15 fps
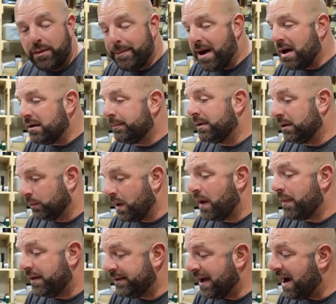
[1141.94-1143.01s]
the bottom, but
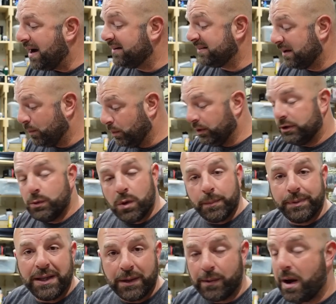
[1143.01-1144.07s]
around the docks, I really do
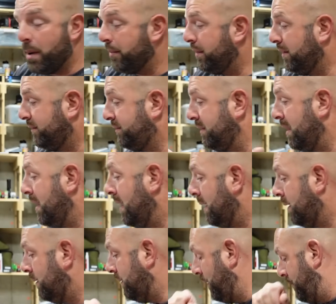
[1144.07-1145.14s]
want to play around with this.
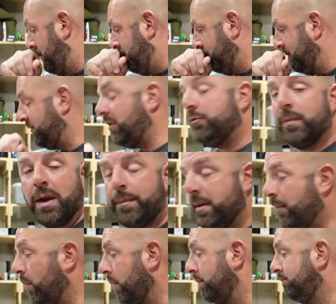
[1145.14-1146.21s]
Excuse me, a
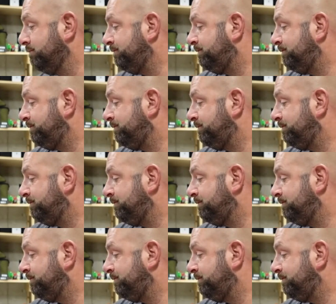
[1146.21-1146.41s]
bit more.